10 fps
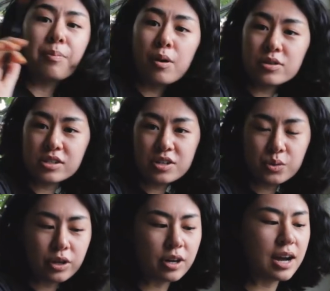I posted on
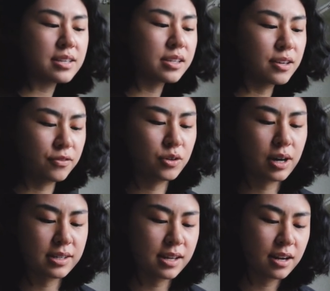Twitter asking if you
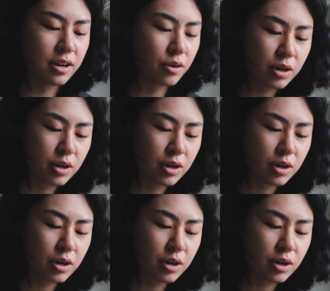guys had any